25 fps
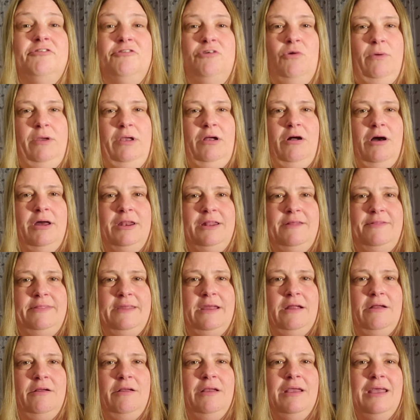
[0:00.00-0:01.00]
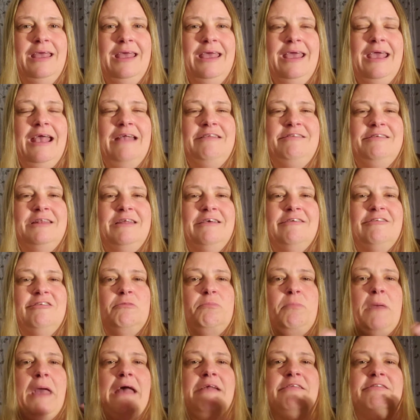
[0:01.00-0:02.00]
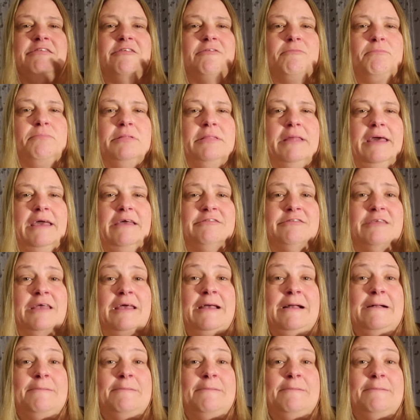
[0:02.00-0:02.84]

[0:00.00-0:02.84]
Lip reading: going on in there. It's an expansive place.